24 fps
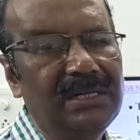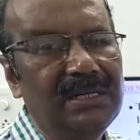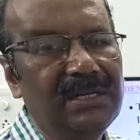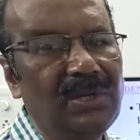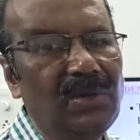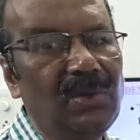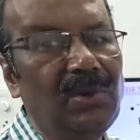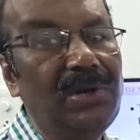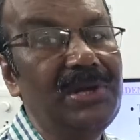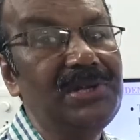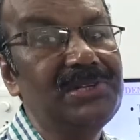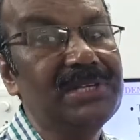
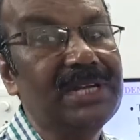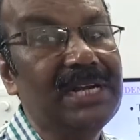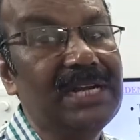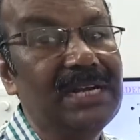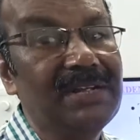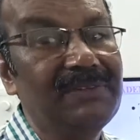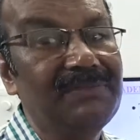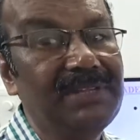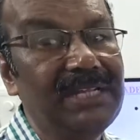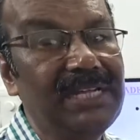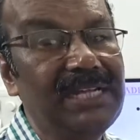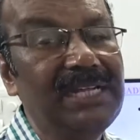lower side
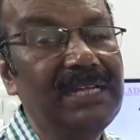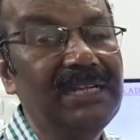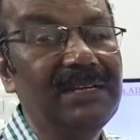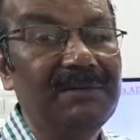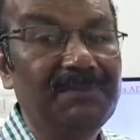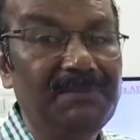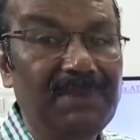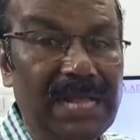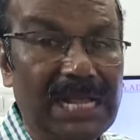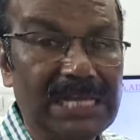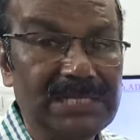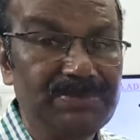of the
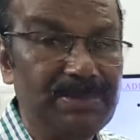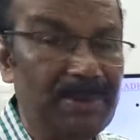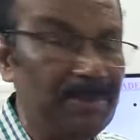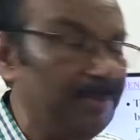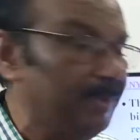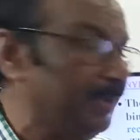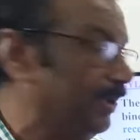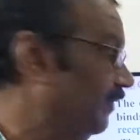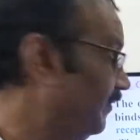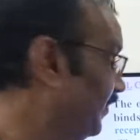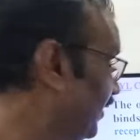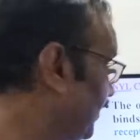plasma membrane,